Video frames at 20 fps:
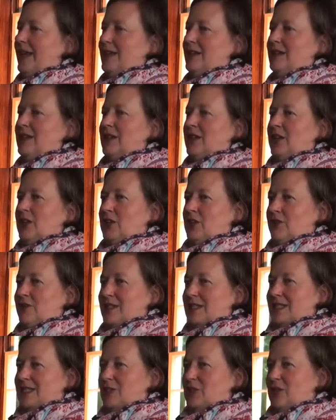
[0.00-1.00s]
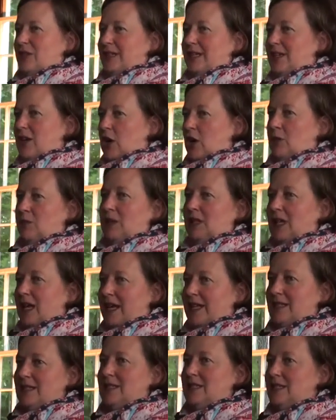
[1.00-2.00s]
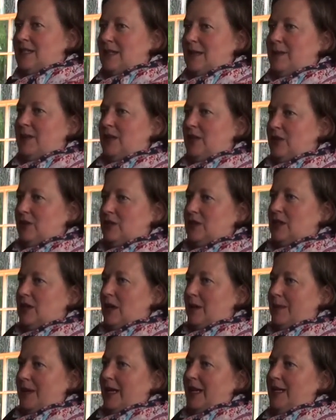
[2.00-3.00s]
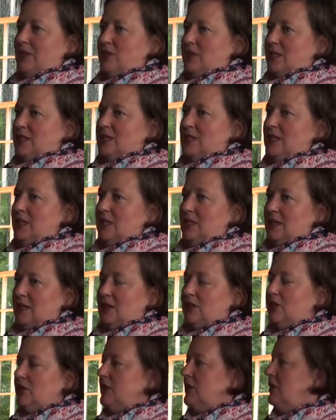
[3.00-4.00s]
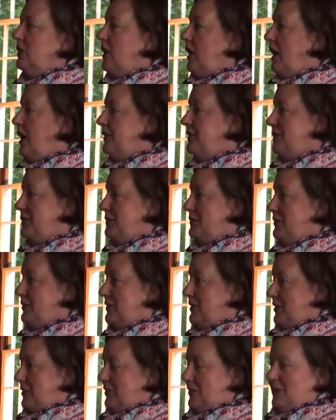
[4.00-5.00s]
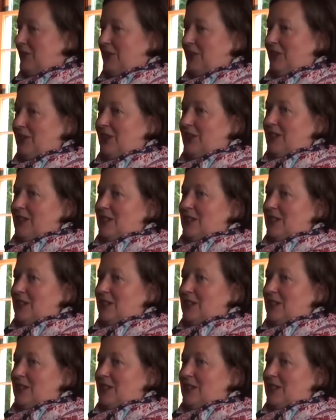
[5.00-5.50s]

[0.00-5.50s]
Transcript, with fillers: it, you've essentially caramelized some of those carbohydrates in the kernel onto the kernel